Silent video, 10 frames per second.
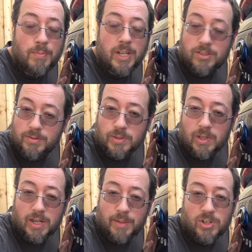Please
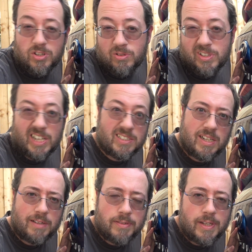subscribe and do all that
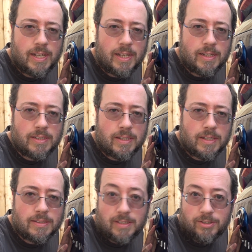stuff, and
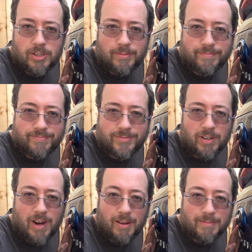see you soon.
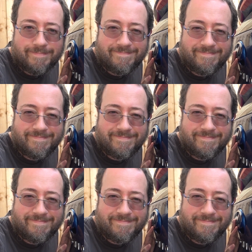Ta-ra!